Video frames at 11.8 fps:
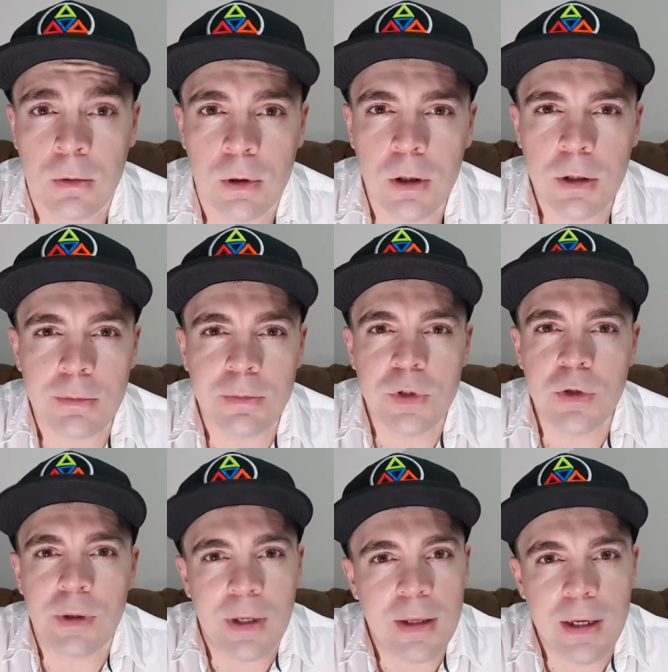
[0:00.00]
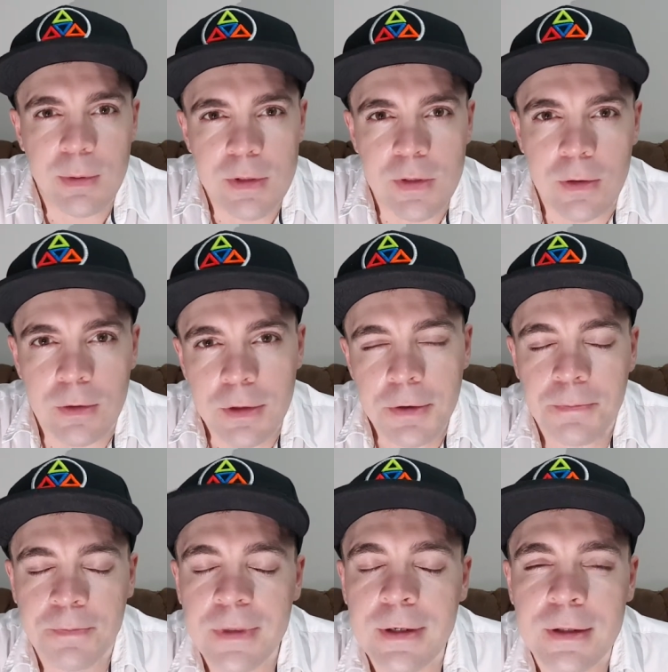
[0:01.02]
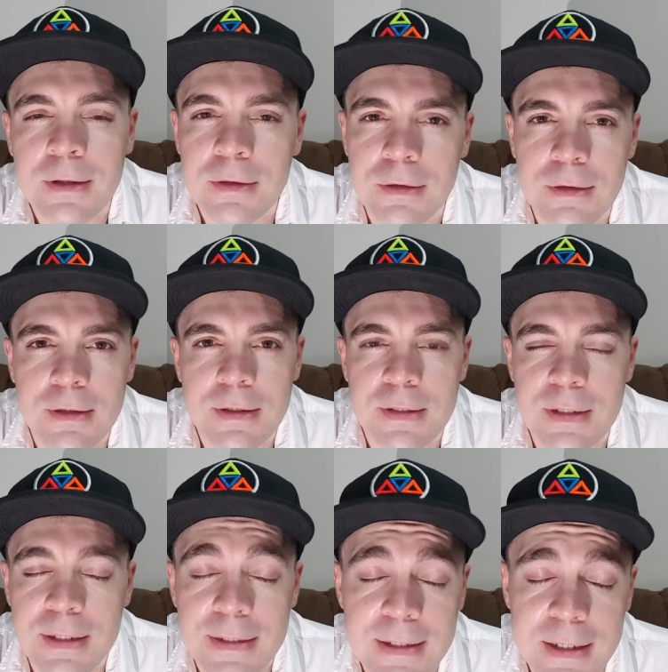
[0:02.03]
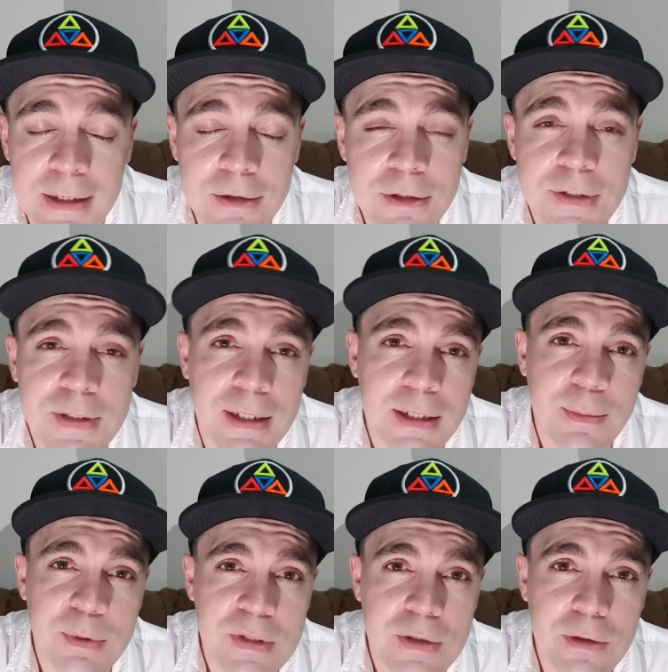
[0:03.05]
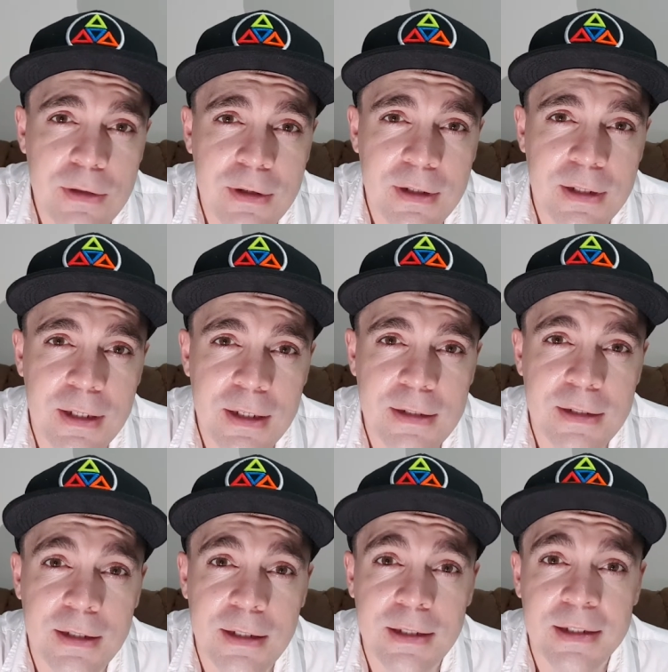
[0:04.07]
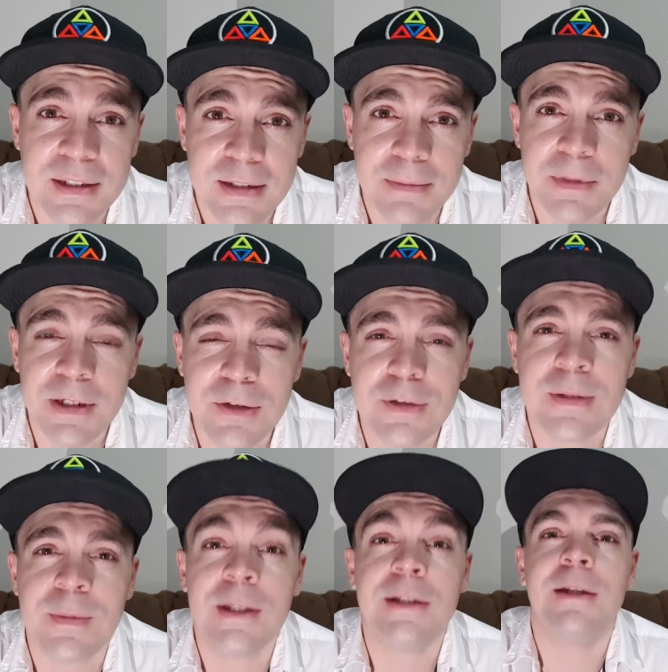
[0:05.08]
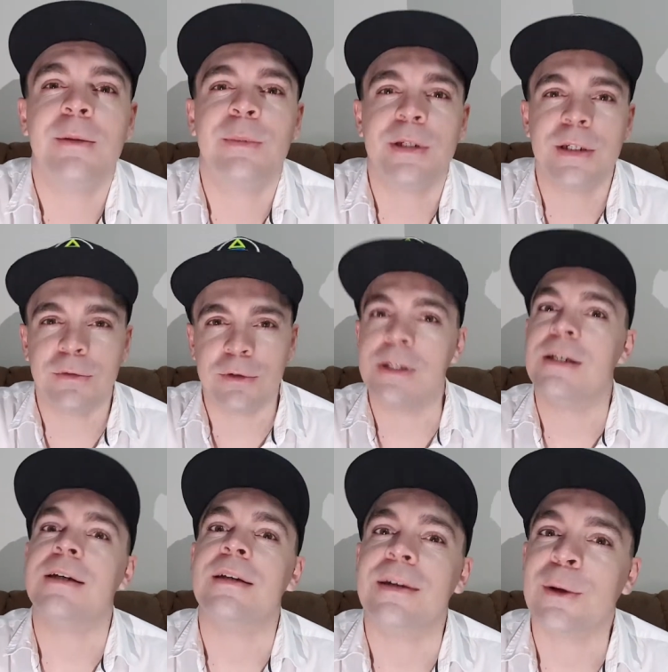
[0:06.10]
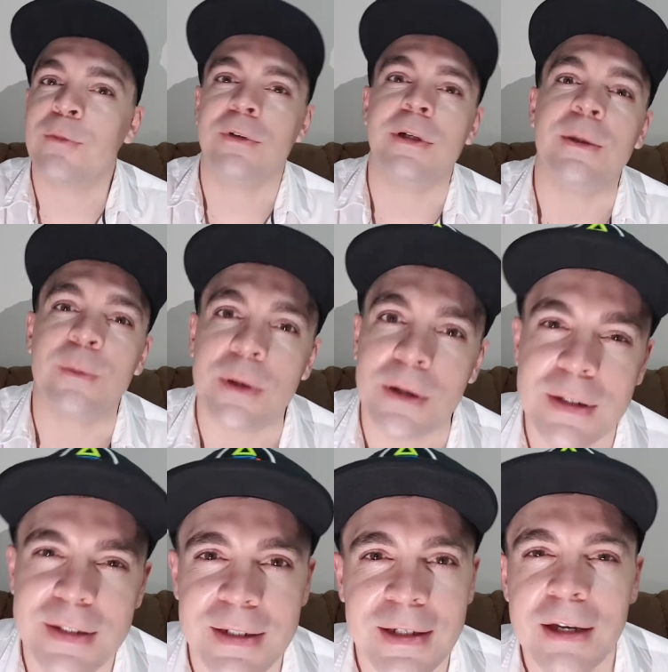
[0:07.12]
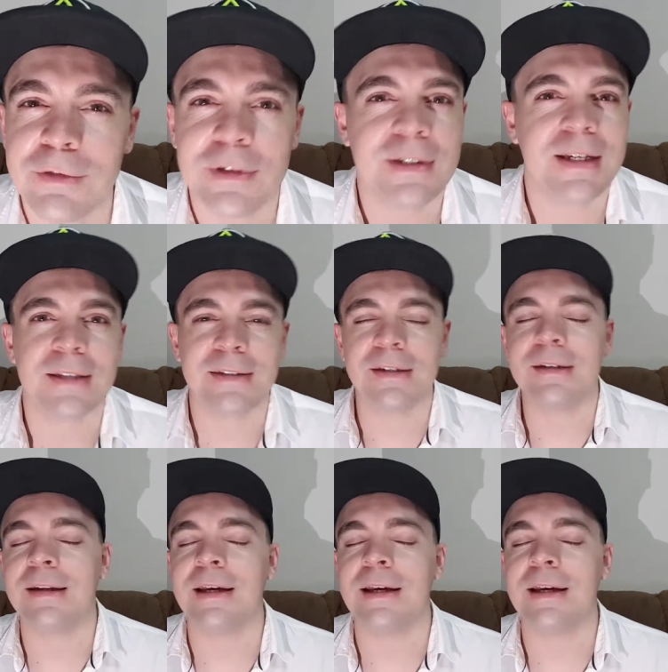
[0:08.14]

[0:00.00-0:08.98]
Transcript: Welcome to another episode. This is uh, not just any episode. It's uh, I'm gonna do something a little bit different here, and hopefully it works. I haven't tested it.